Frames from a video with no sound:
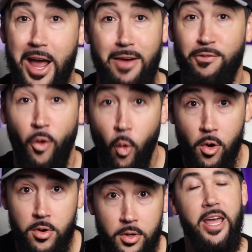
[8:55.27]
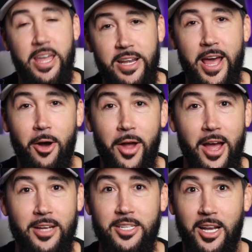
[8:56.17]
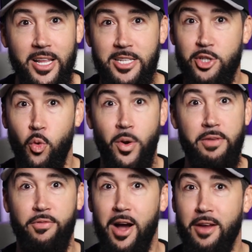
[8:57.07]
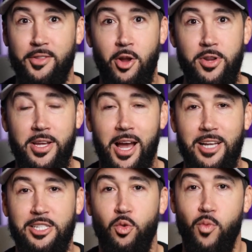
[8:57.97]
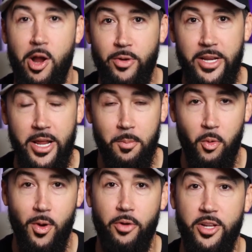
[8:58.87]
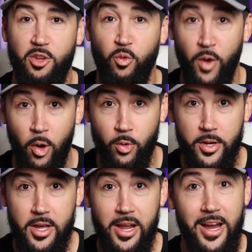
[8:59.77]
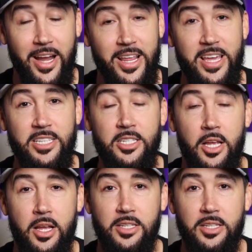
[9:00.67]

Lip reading: not four. He now has at least 25, 30 guys surrounding him around this float, and he's